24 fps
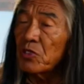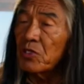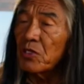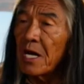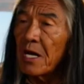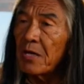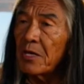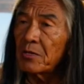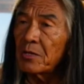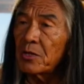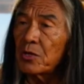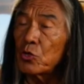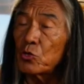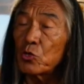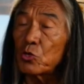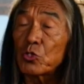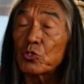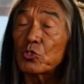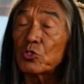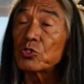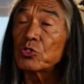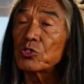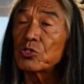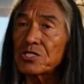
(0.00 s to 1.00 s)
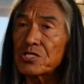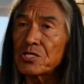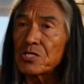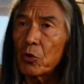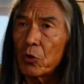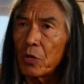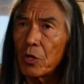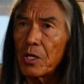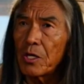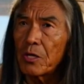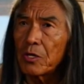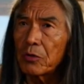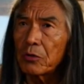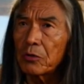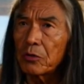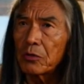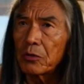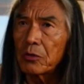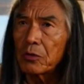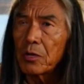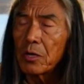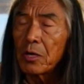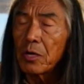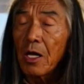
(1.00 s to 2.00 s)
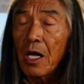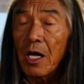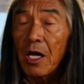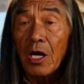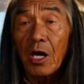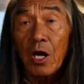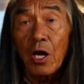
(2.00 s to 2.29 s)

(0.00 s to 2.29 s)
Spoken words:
records only show the steered record. The